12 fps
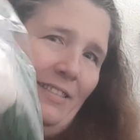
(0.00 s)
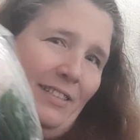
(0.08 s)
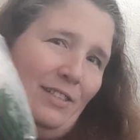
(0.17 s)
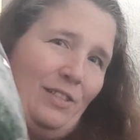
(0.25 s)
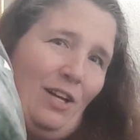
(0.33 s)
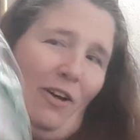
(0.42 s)

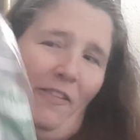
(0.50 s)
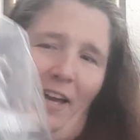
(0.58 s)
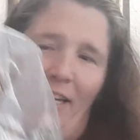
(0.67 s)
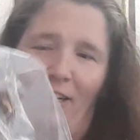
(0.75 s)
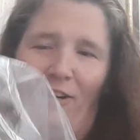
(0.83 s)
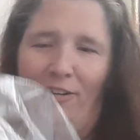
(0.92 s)
There's all that
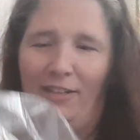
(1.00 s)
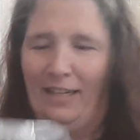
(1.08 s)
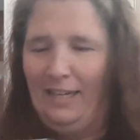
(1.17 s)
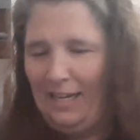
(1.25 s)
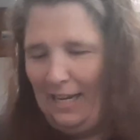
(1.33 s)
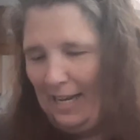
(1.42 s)
yarn.
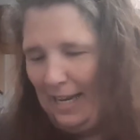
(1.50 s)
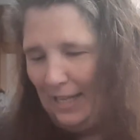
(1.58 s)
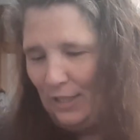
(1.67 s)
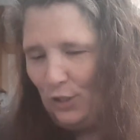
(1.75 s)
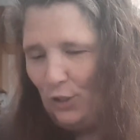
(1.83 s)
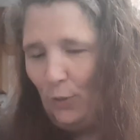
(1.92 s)

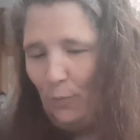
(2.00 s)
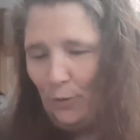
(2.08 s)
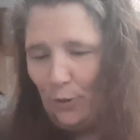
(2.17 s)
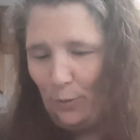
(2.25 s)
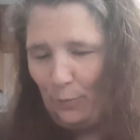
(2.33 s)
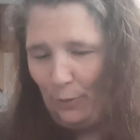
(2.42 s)
It's super
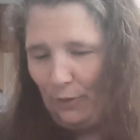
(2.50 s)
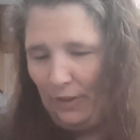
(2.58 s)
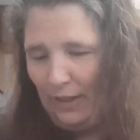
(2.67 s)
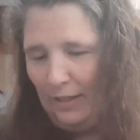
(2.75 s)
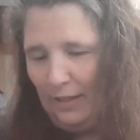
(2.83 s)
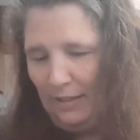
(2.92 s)

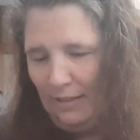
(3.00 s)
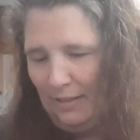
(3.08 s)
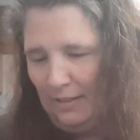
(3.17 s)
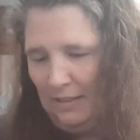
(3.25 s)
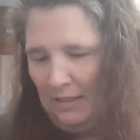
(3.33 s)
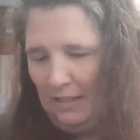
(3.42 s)
thin.
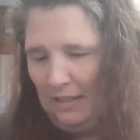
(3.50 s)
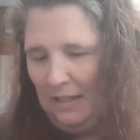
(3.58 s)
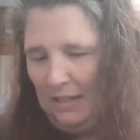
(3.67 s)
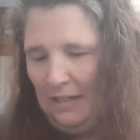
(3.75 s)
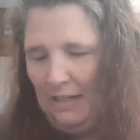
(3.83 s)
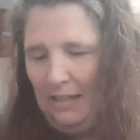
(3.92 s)

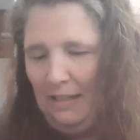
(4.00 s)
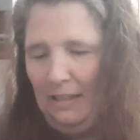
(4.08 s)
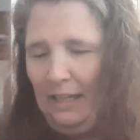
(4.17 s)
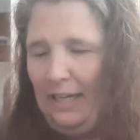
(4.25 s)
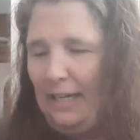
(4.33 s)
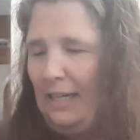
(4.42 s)

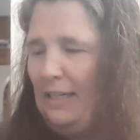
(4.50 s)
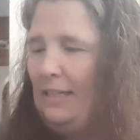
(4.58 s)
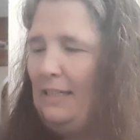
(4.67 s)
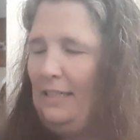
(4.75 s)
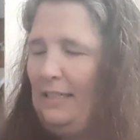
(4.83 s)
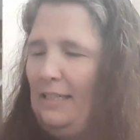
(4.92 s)
Like,
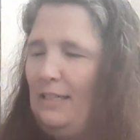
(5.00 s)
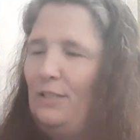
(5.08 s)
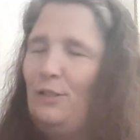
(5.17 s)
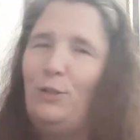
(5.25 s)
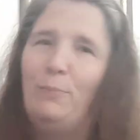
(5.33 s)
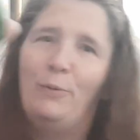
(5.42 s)

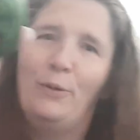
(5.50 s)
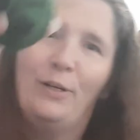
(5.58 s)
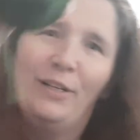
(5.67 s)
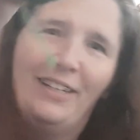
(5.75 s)
super.